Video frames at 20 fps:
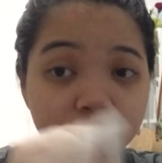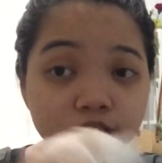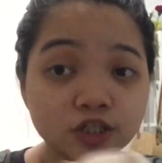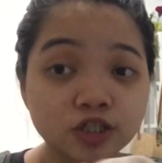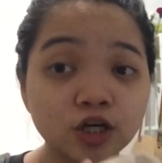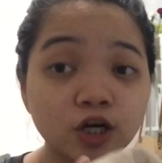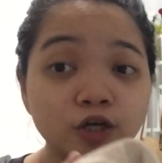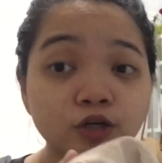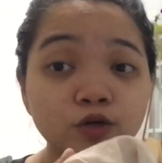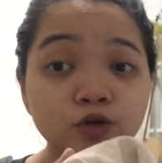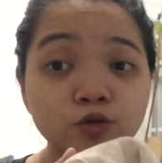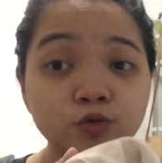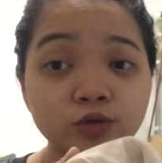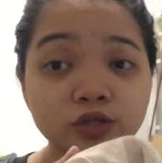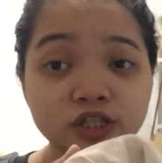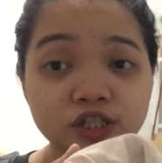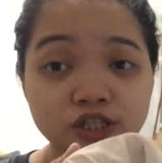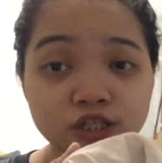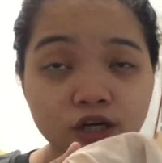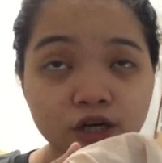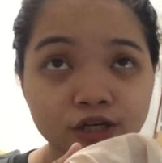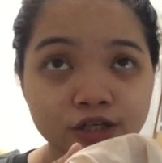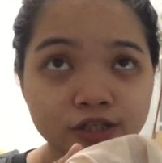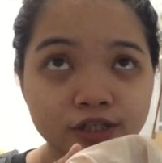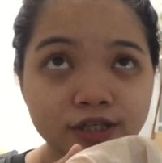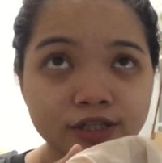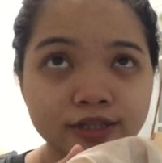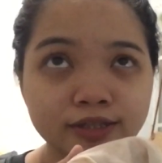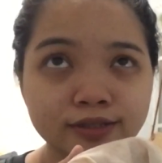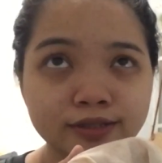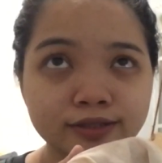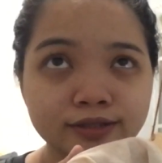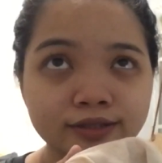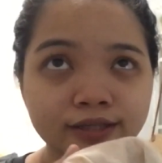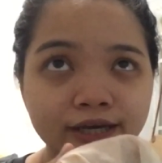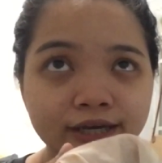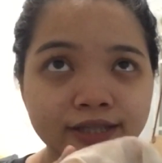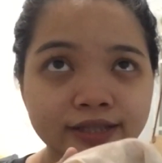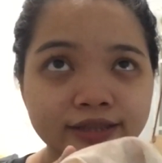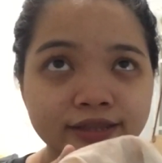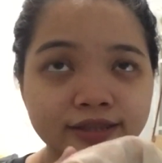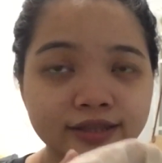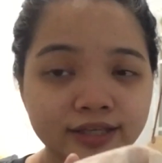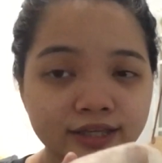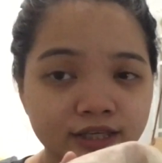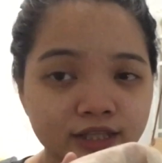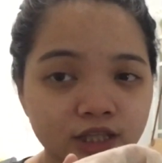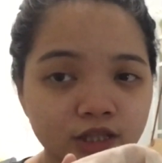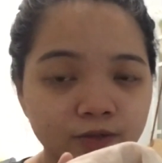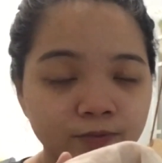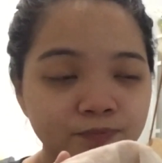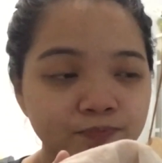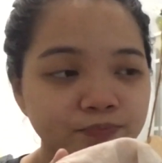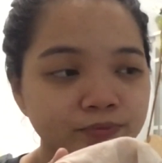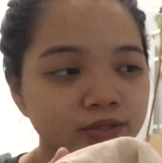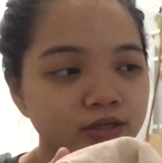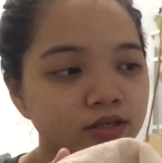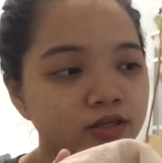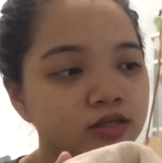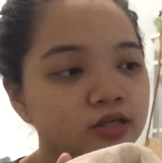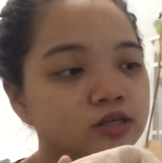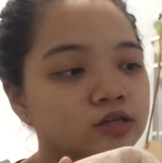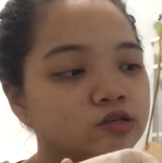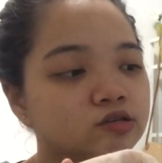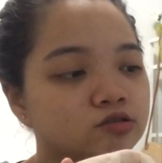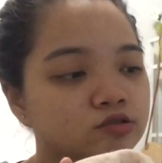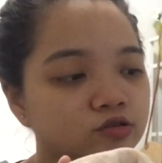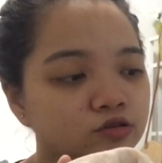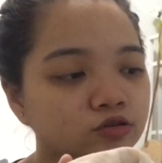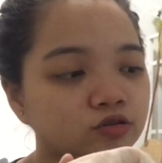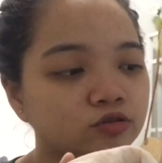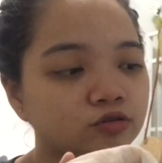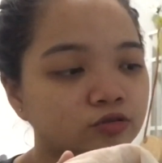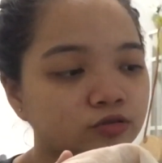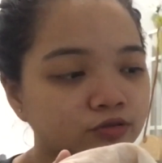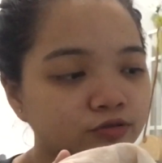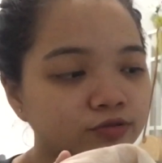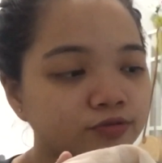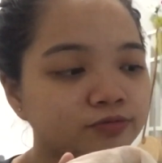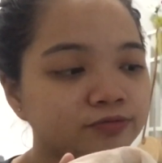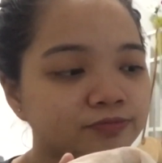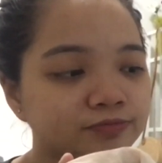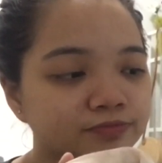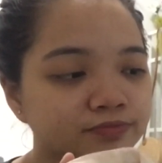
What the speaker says: The charcoal one is 119. So,